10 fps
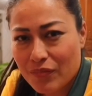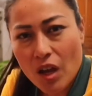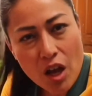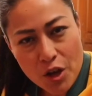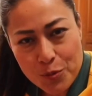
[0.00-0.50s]

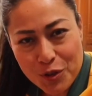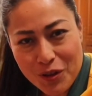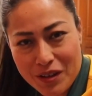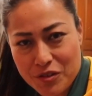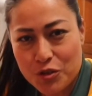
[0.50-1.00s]
I hope you
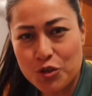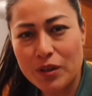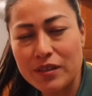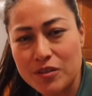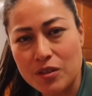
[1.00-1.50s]
guys
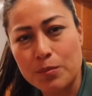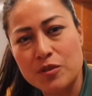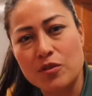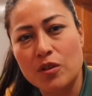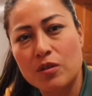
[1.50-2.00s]
enjoyed this
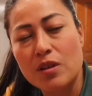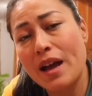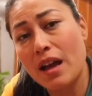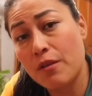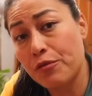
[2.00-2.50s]
episode. I
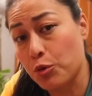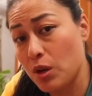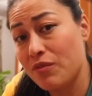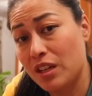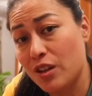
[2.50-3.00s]
have
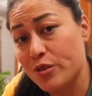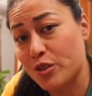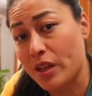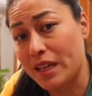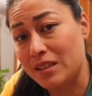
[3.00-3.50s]
3 videos
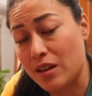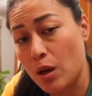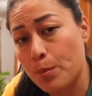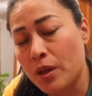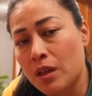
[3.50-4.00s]
lined
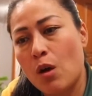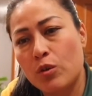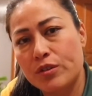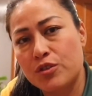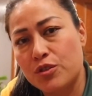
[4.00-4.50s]
up. I
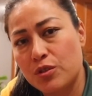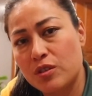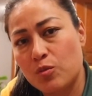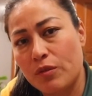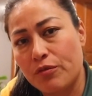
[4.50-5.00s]
wanted to do
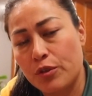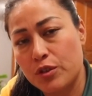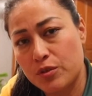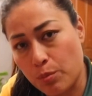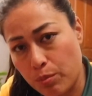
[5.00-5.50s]
this one
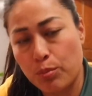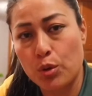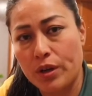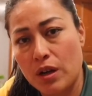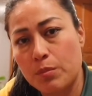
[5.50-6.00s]
first,
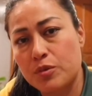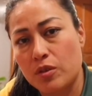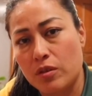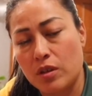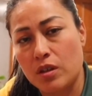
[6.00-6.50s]
put it up
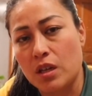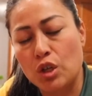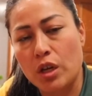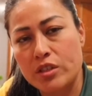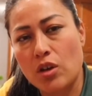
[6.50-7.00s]
so that you
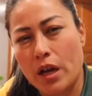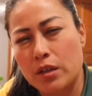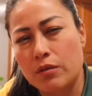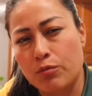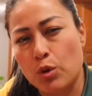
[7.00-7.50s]
guys kind
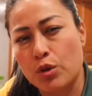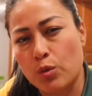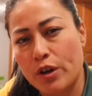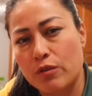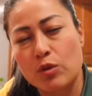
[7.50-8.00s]
of were
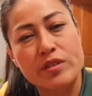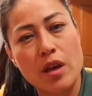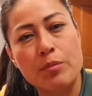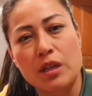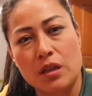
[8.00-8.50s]
aware of what's
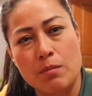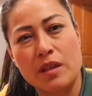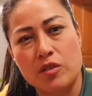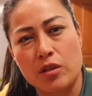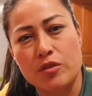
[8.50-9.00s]
happening in
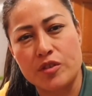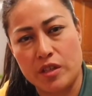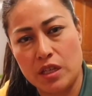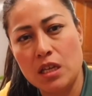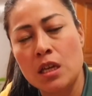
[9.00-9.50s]
Mexico
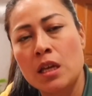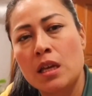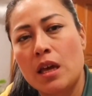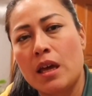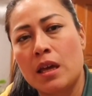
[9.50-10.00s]
City,
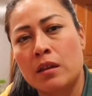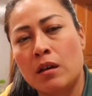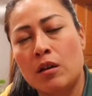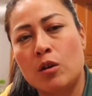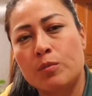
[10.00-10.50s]
and I'll